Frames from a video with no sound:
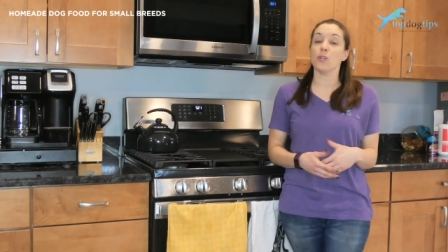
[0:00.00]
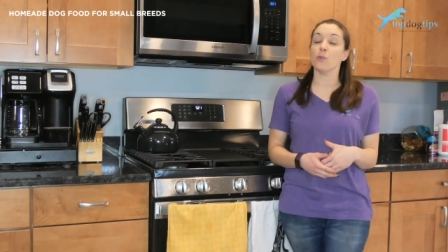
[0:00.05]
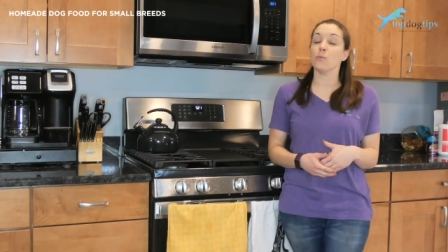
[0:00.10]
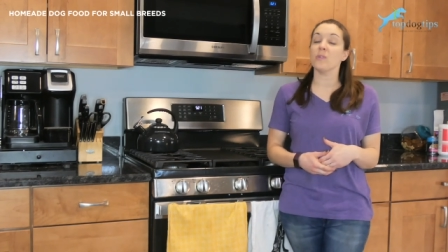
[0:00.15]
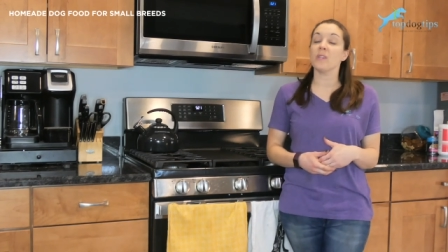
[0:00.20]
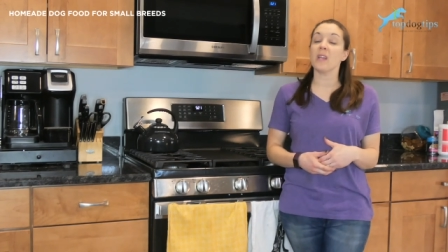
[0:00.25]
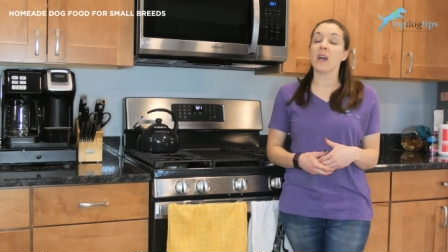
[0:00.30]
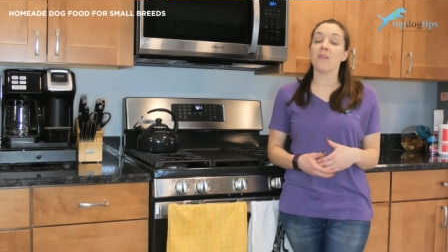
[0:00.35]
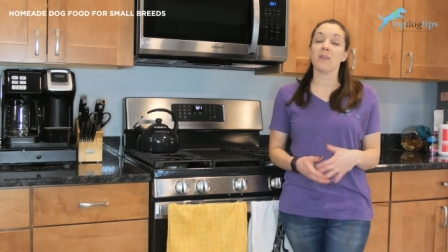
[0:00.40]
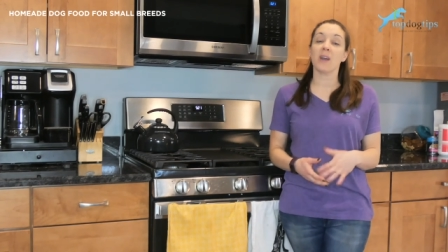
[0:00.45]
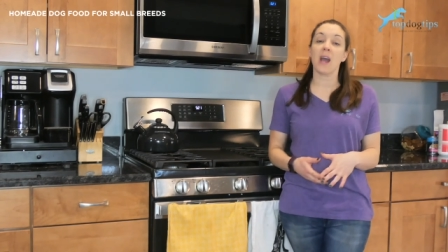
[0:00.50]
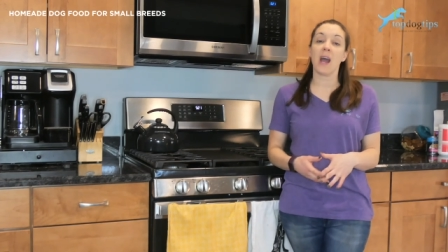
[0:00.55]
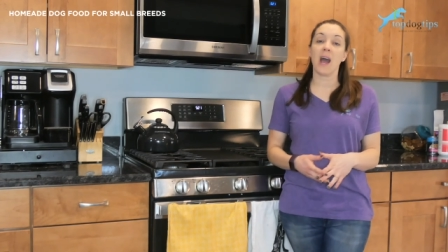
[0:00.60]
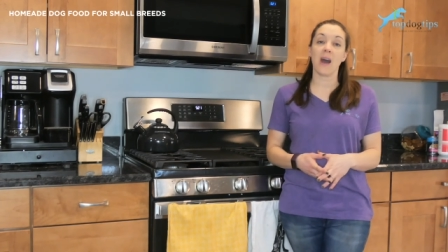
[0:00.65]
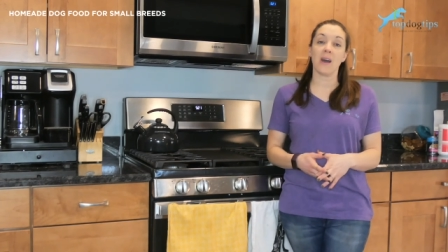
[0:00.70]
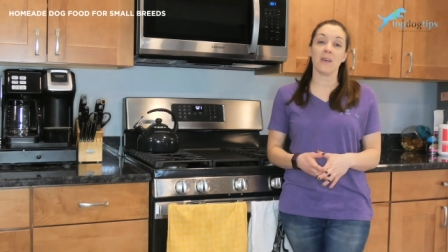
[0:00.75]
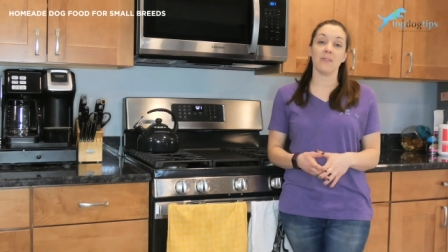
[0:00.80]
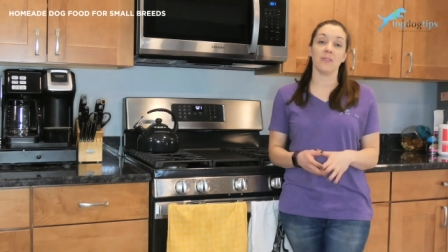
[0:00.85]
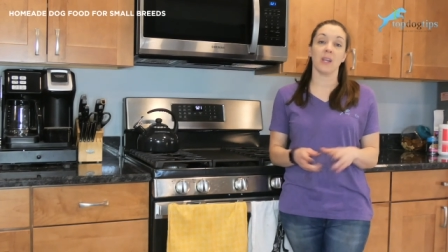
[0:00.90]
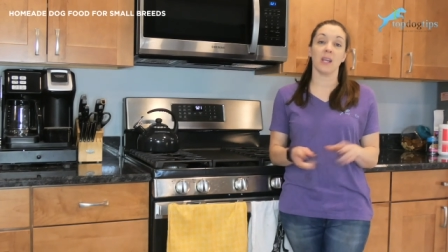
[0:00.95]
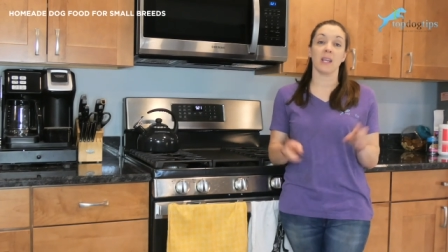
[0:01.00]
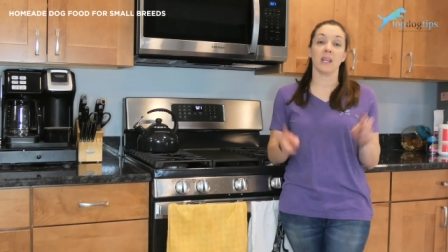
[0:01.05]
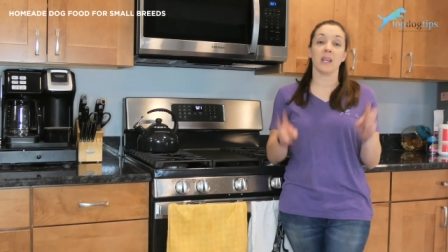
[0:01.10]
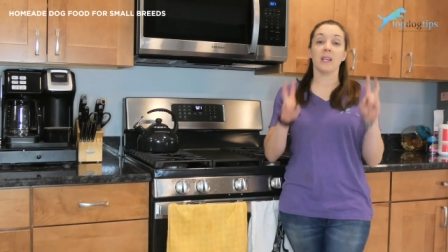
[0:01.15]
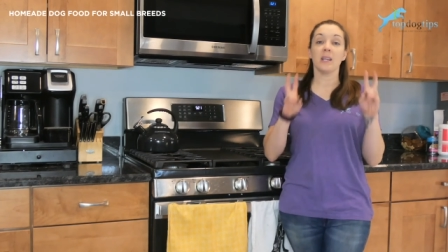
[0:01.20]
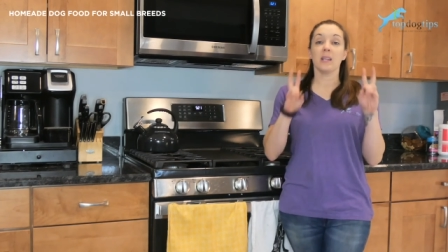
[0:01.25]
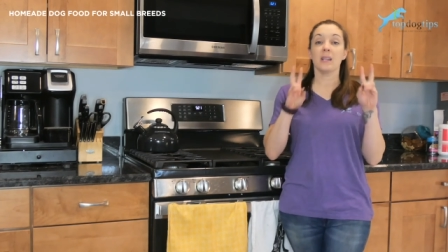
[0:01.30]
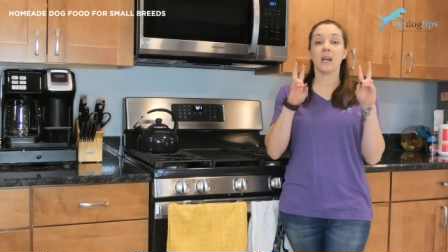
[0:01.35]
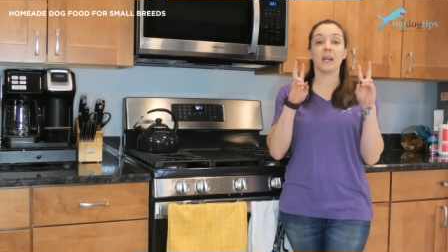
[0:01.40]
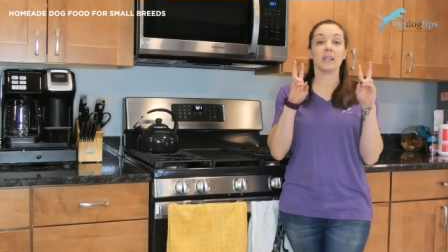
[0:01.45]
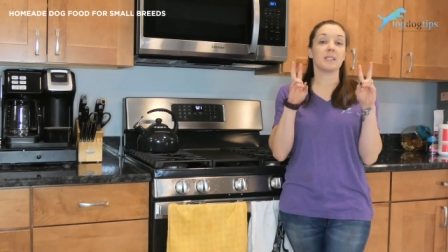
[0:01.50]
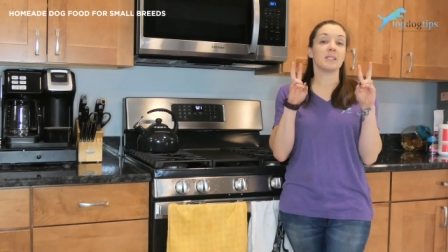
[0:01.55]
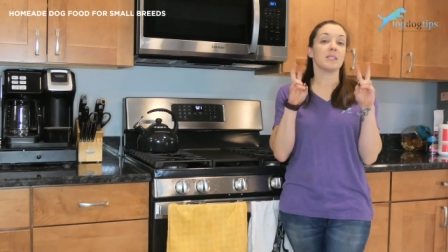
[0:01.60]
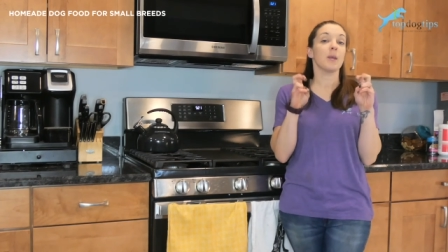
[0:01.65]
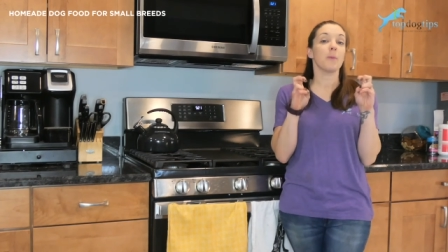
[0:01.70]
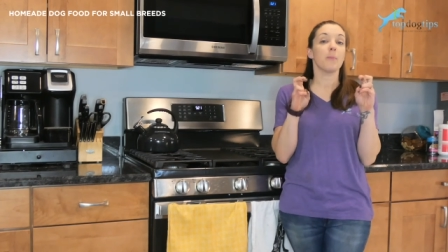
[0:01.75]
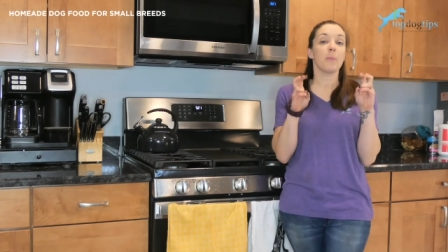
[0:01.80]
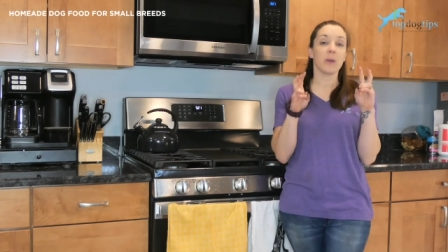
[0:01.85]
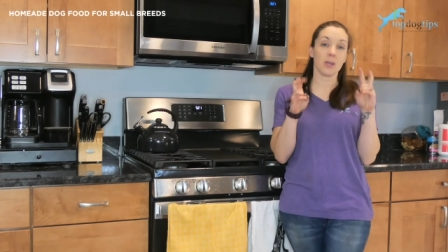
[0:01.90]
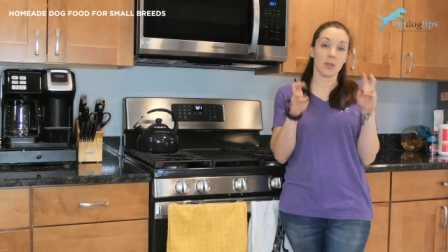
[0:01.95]
You never have like a
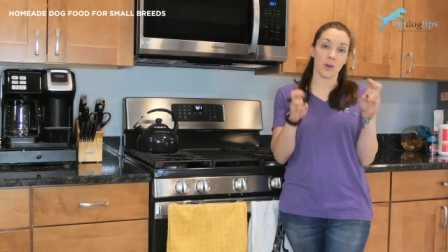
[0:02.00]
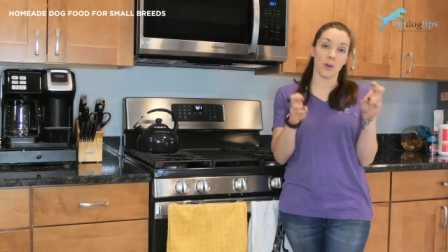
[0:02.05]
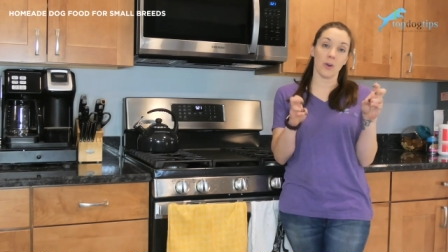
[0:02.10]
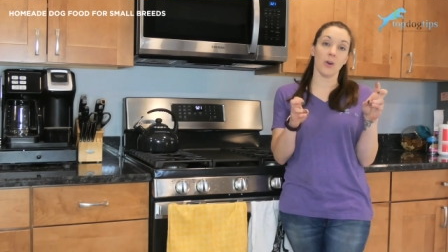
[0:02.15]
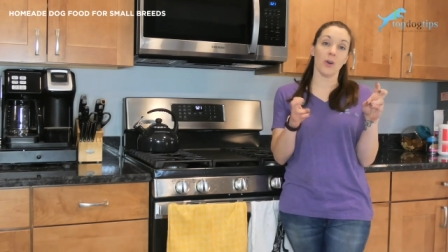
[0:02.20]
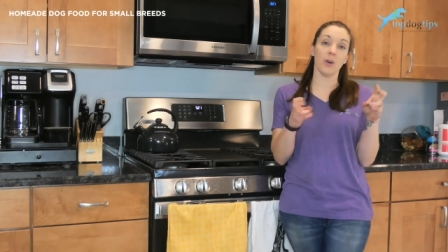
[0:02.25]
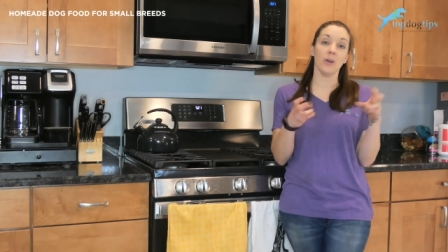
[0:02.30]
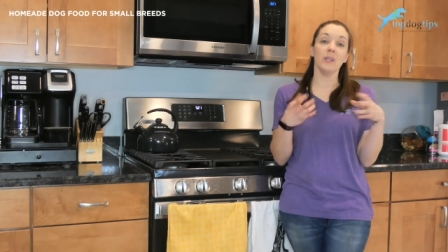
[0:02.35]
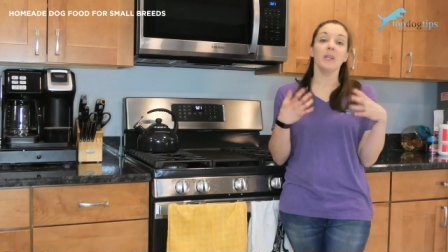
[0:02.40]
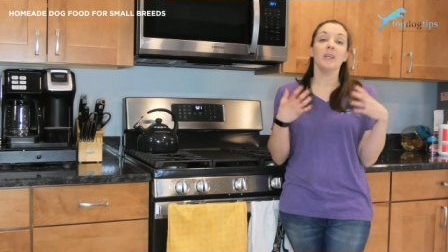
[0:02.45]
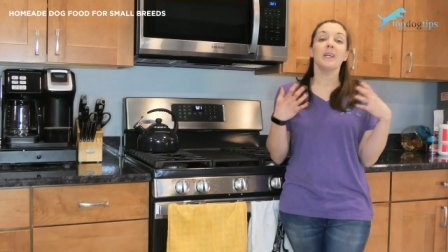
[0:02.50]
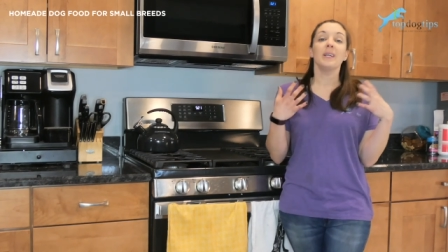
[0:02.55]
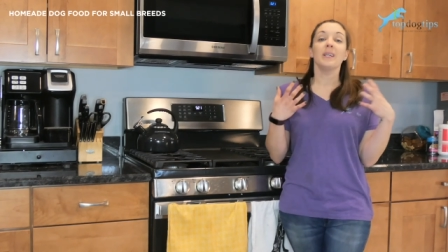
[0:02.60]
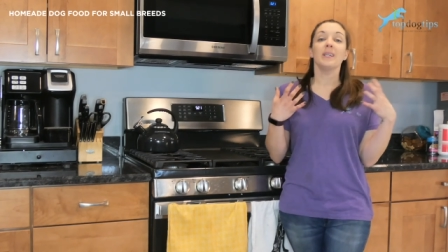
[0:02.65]
typical